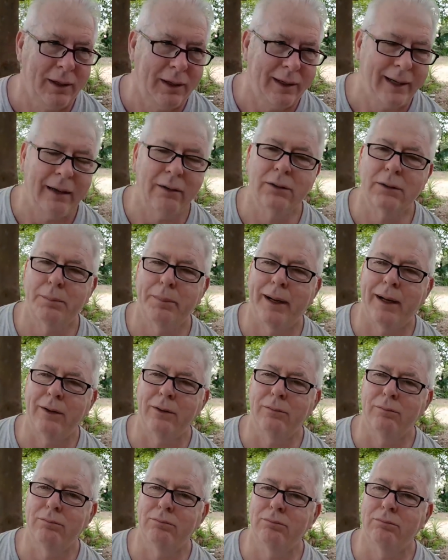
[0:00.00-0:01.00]
That was about
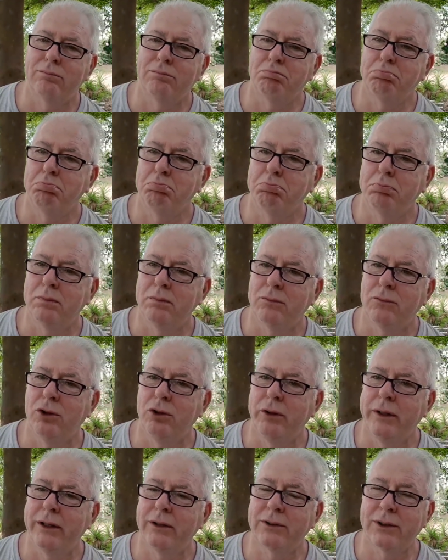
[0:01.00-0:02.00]
2
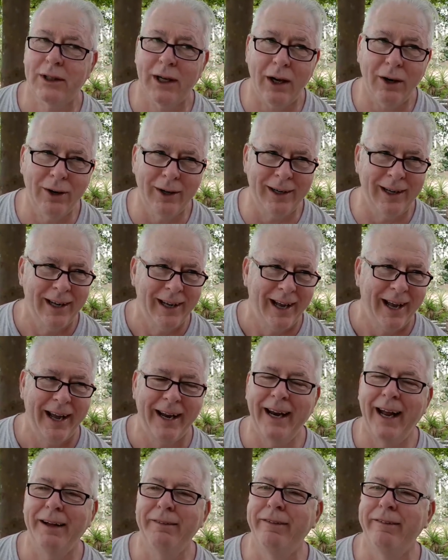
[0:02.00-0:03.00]
years ago, and
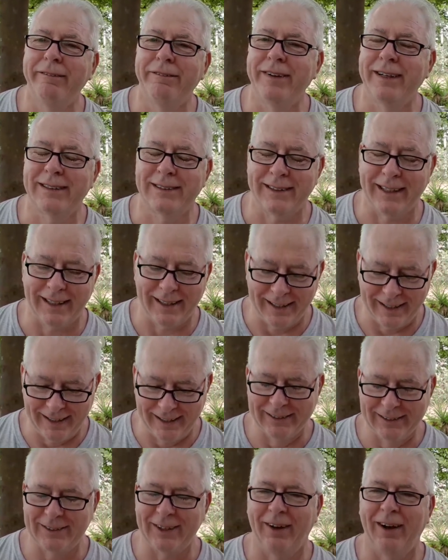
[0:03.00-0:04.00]
I haven't fixed it,
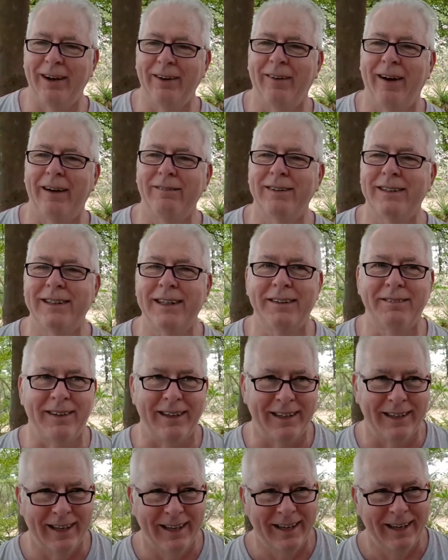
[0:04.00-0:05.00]
so I don't have a
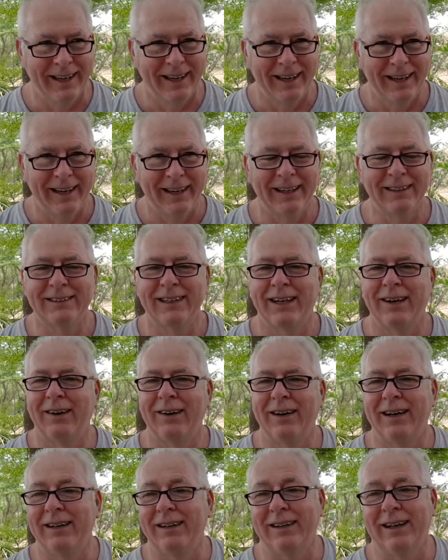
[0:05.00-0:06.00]
TV, because
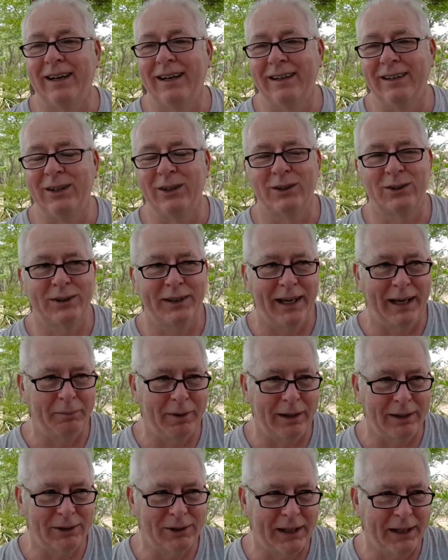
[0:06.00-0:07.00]
you can see how
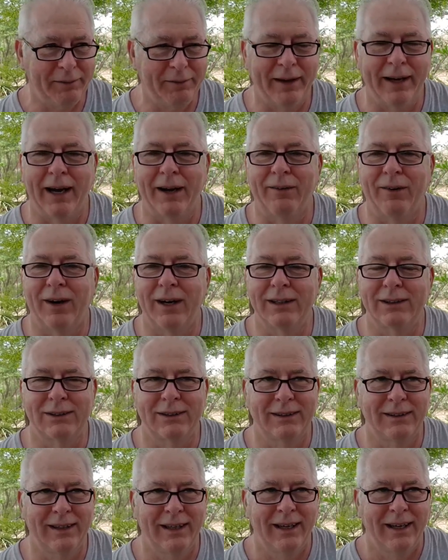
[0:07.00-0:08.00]
much TV I watch.
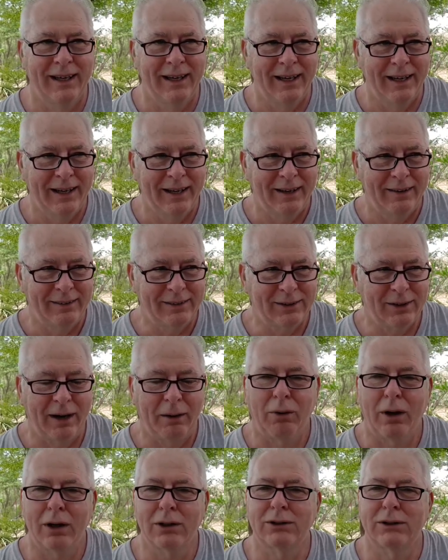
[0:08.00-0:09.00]
So I
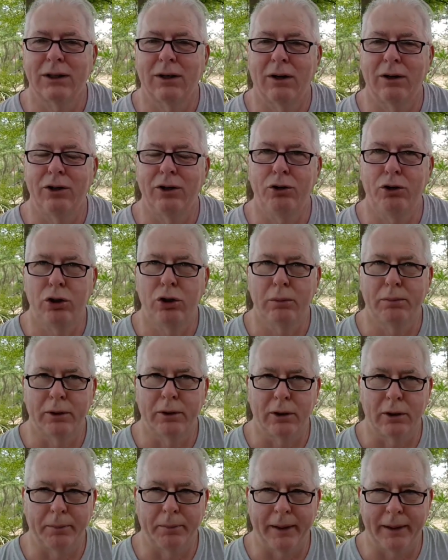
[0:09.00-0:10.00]
watched it on YouTube a
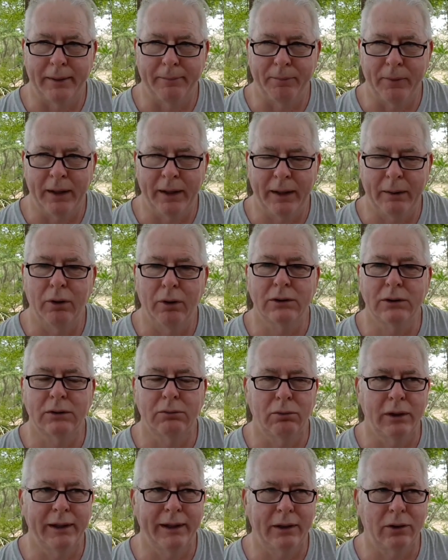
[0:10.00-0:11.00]
little bit, and it was
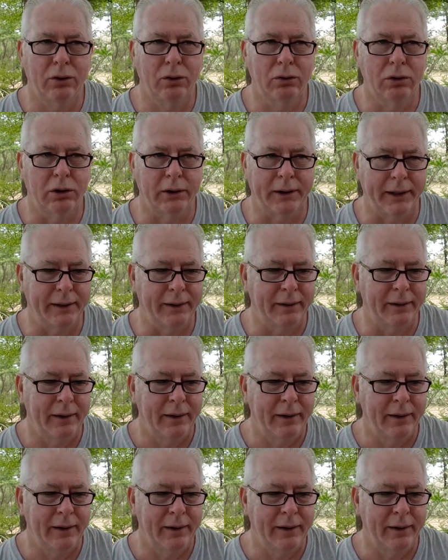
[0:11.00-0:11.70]
really cool looking.